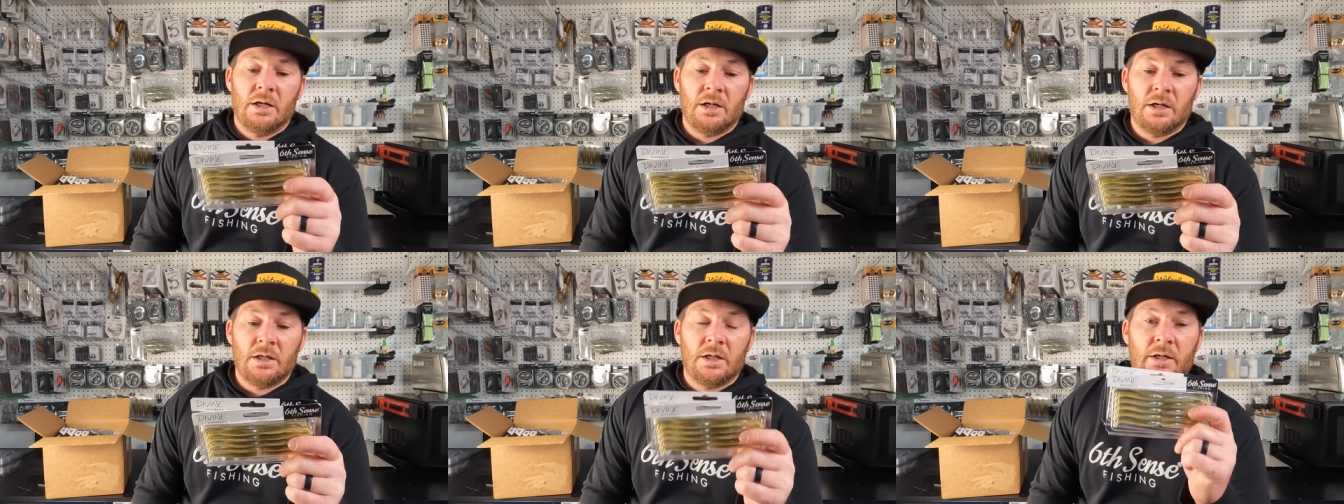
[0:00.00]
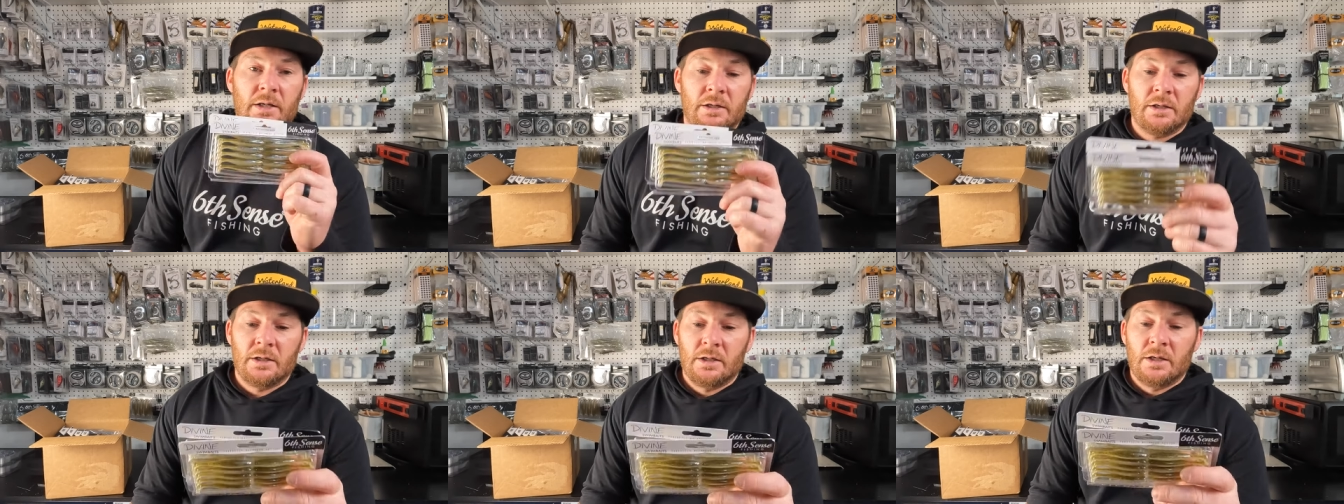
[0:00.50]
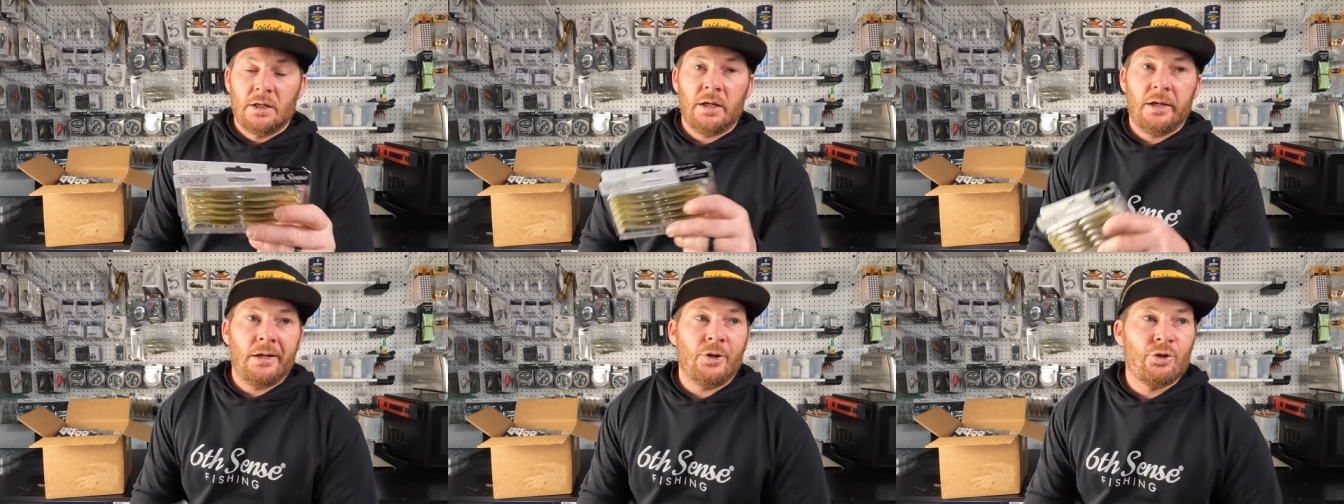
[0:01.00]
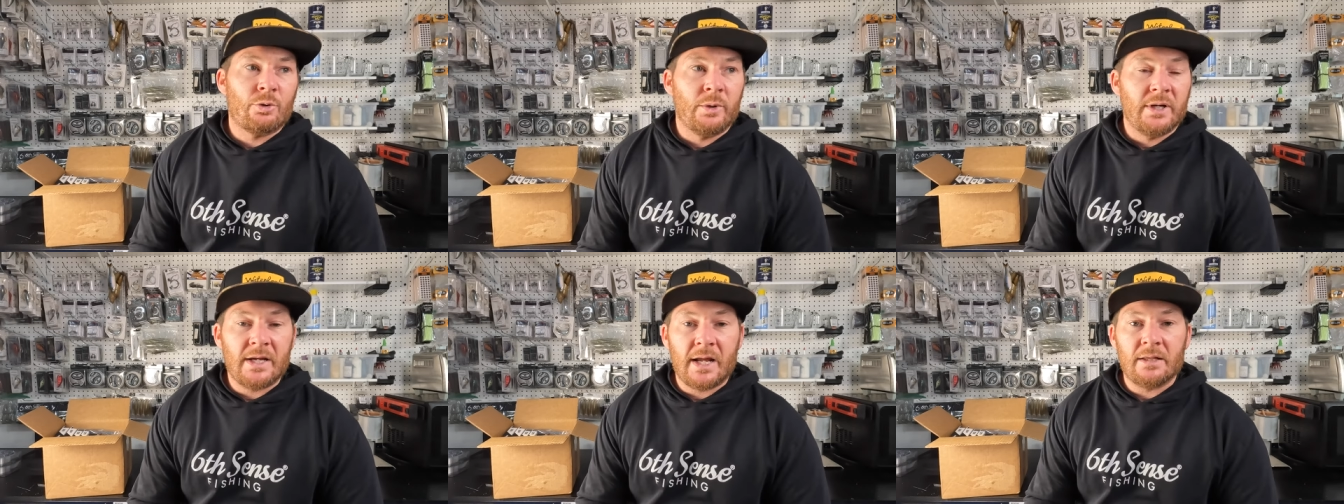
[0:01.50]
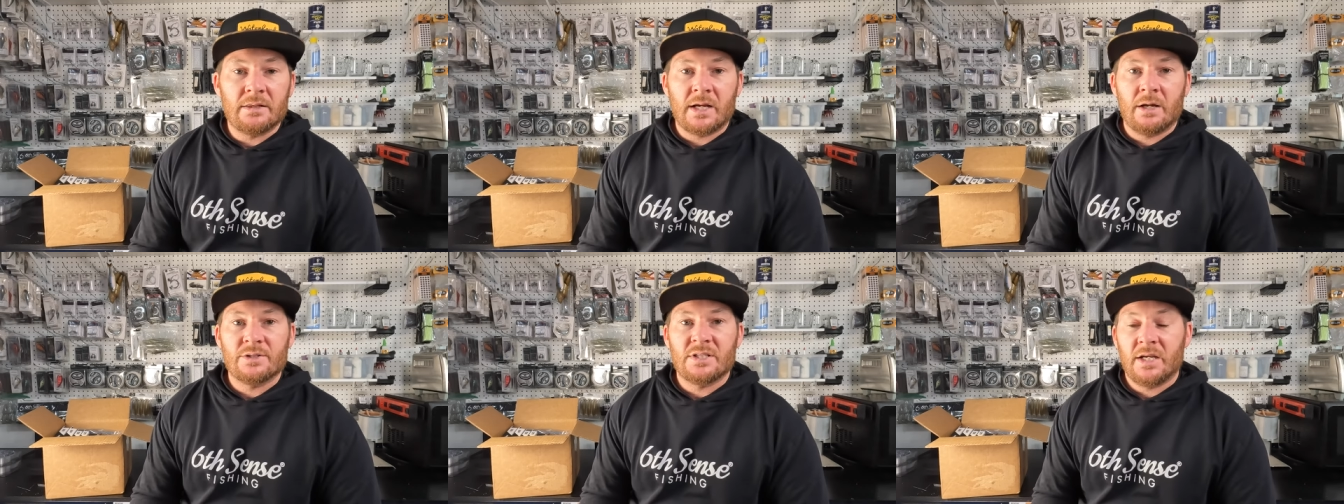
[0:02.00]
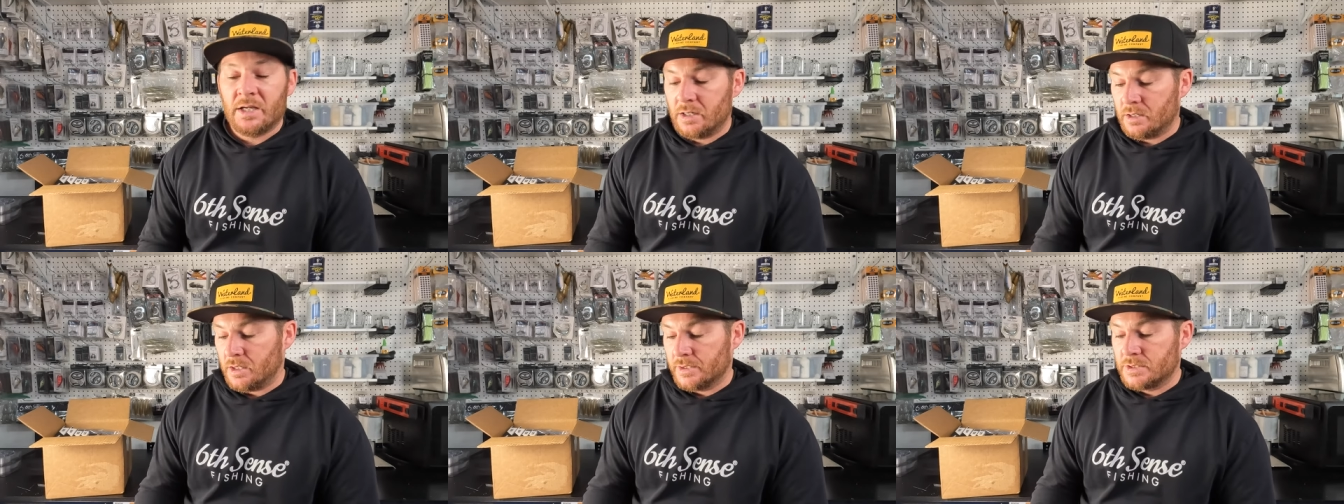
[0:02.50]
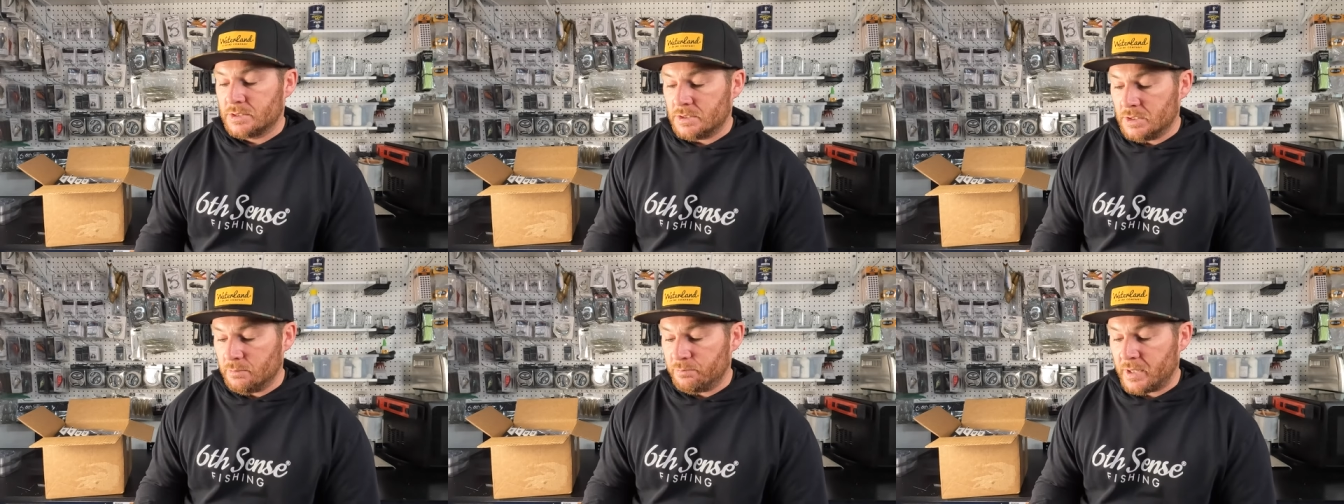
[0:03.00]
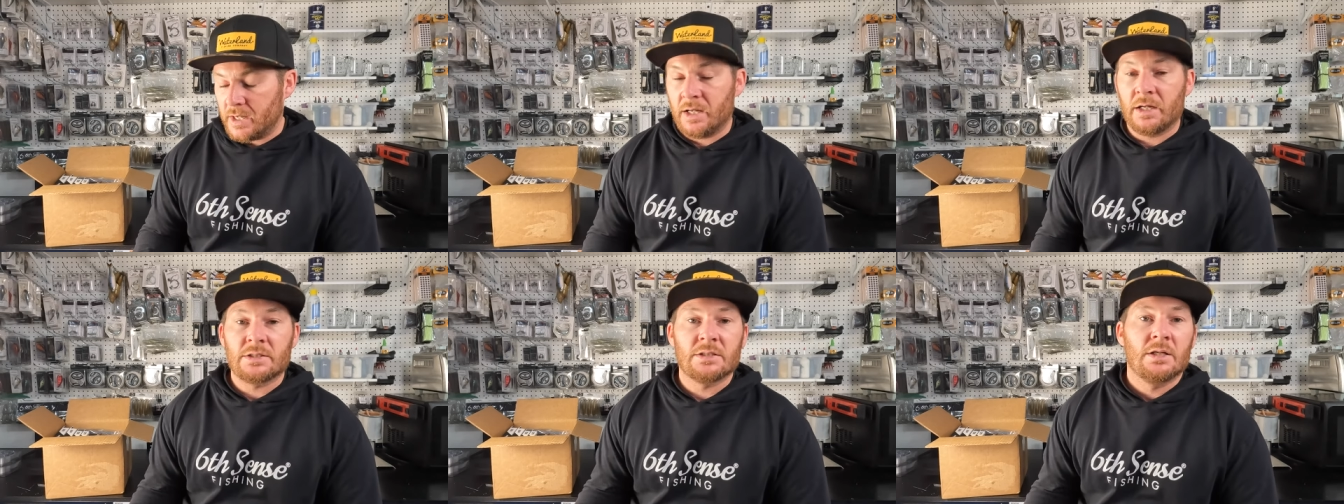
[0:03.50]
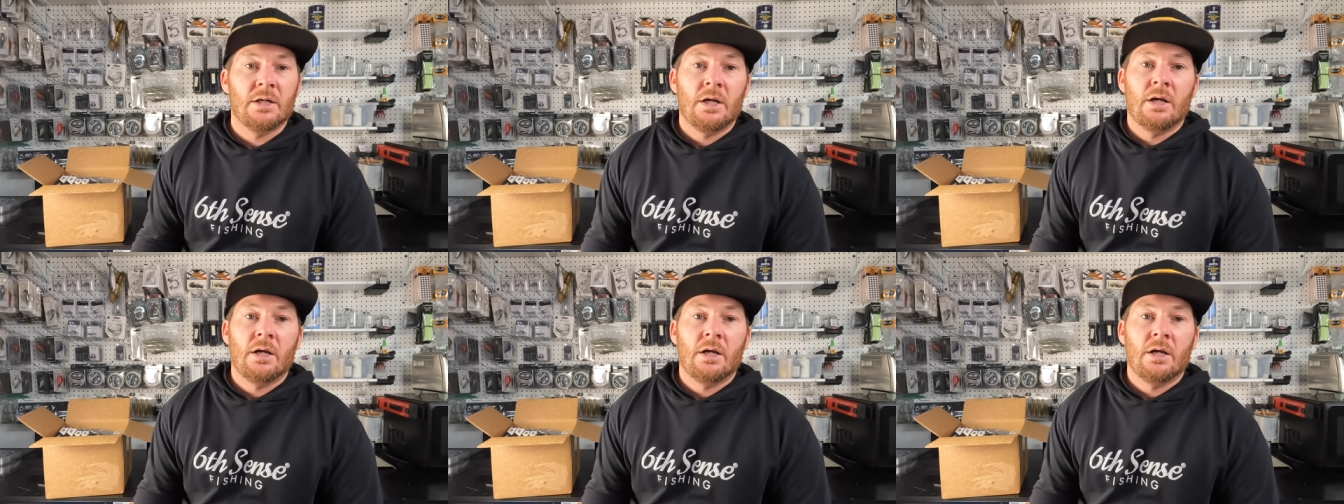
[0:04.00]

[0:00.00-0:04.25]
on a 3/8 ounce head on steep banks